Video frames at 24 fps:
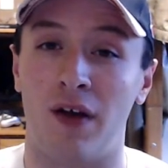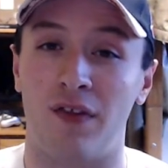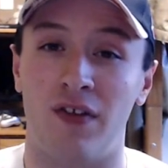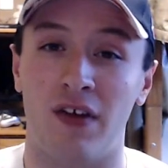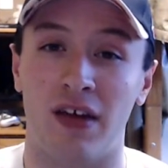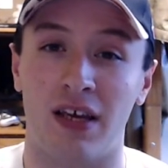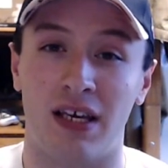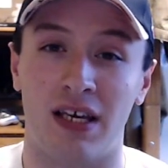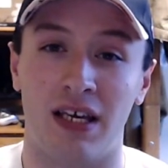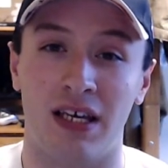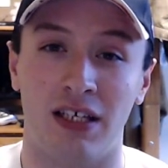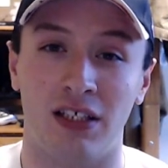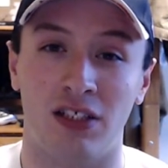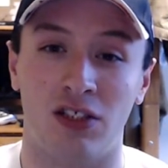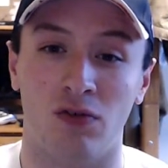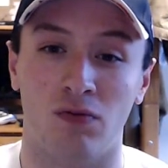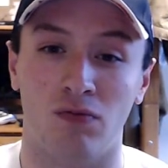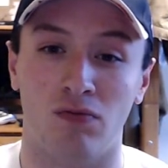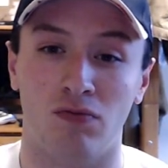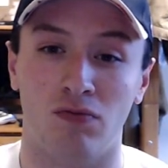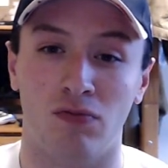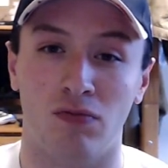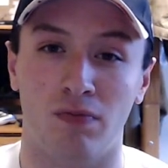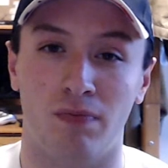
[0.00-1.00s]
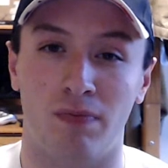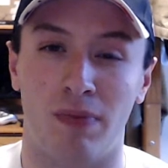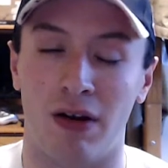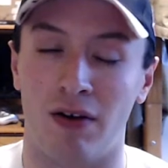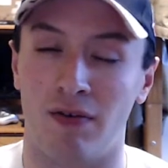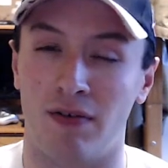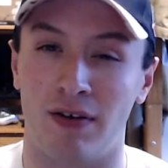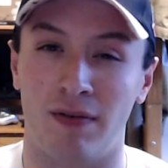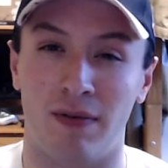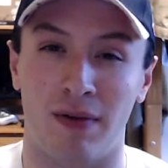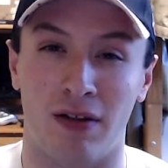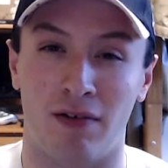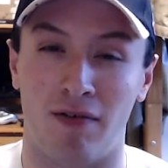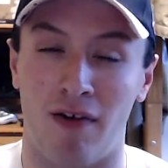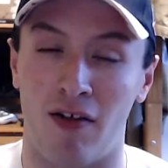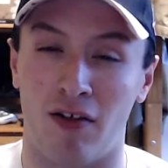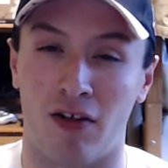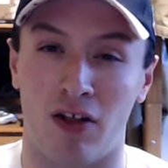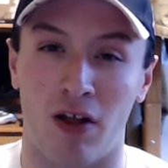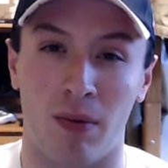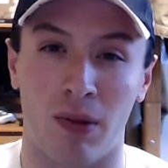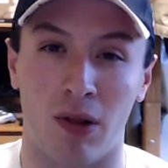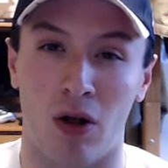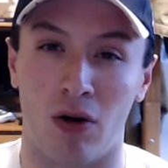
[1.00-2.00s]
I think he's been around
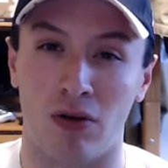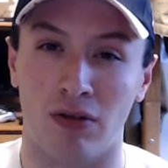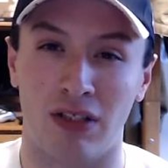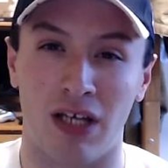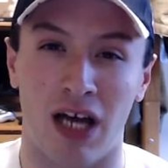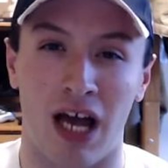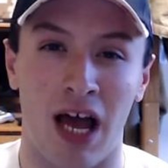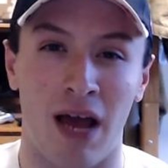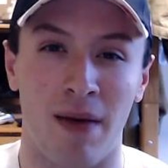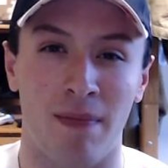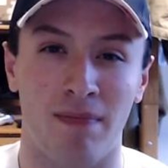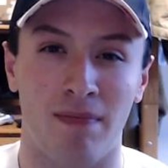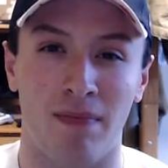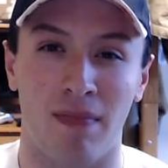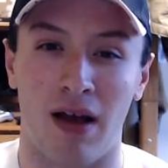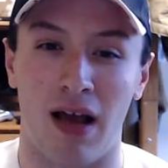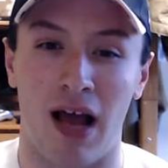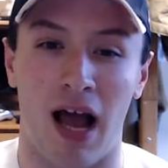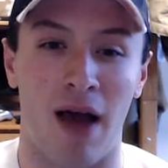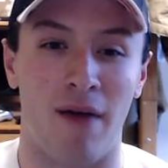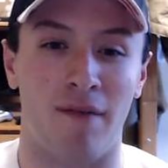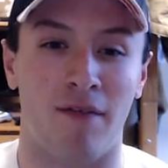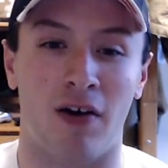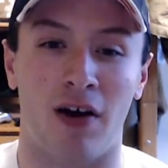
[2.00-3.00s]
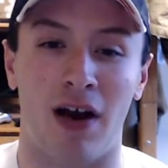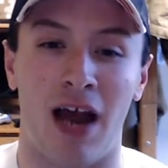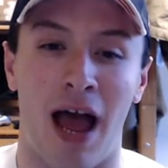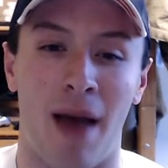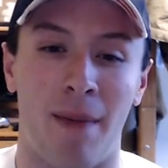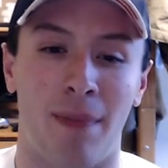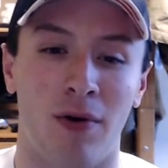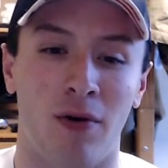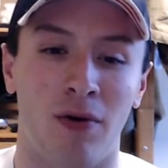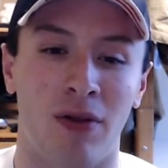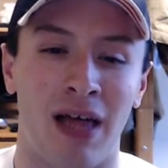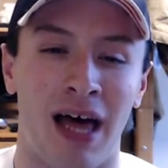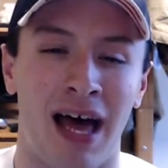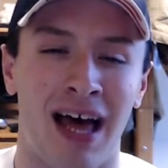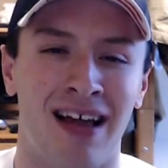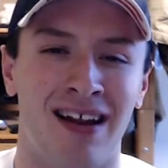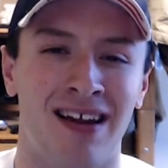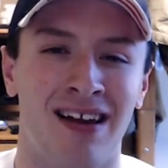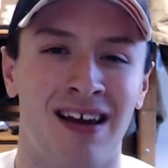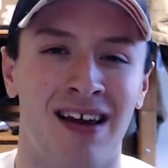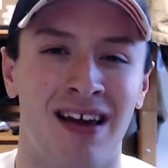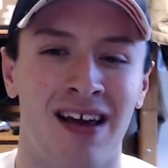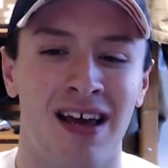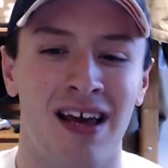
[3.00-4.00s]
the club a long time. I'm very happy with
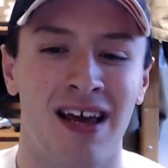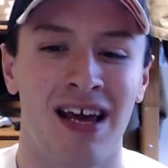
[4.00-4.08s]
that.